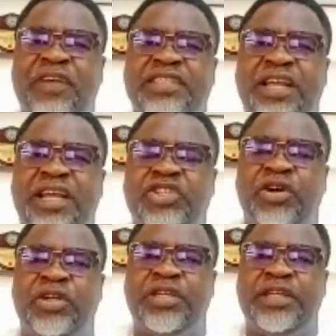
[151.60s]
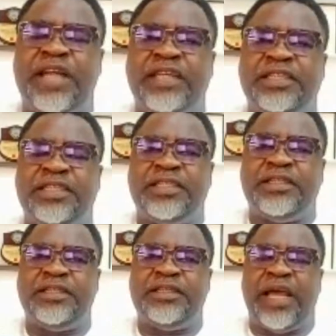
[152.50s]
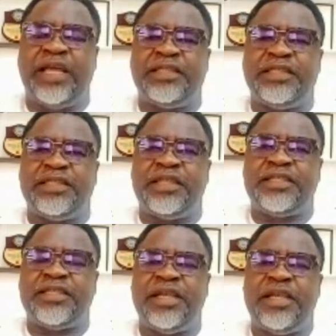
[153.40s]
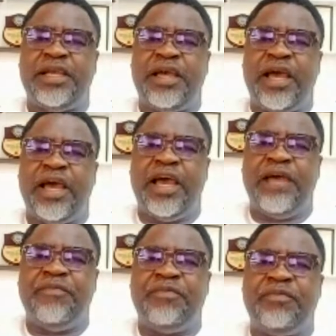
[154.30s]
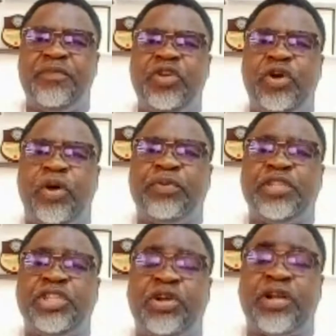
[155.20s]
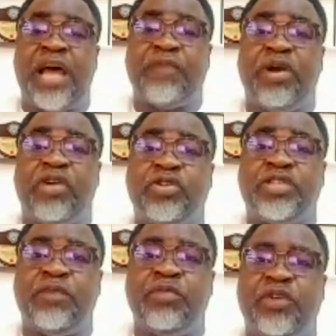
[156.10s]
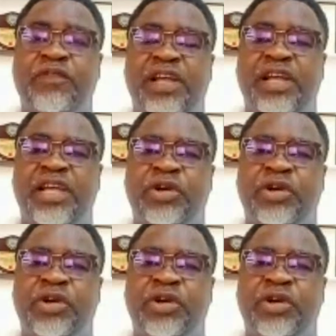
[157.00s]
from the first election in 1996, the opposition had boycotted most of